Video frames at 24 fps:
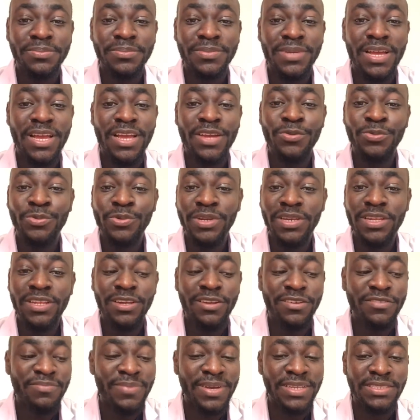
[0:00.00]
I really
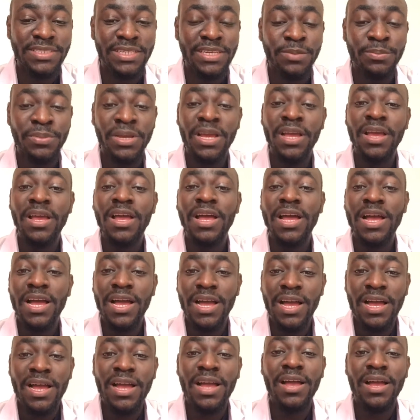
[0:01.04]
love my sleep.
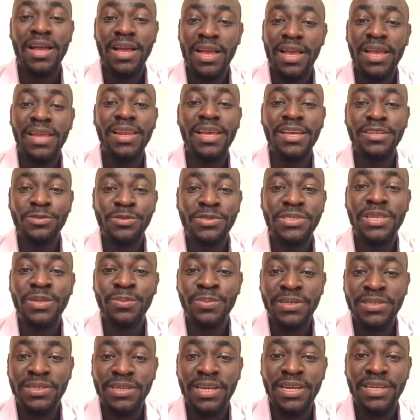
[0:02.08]
I like to sleep
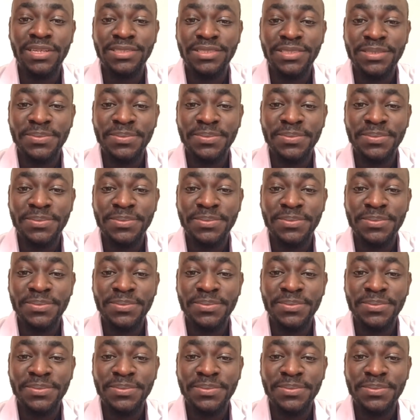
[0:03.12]
at night.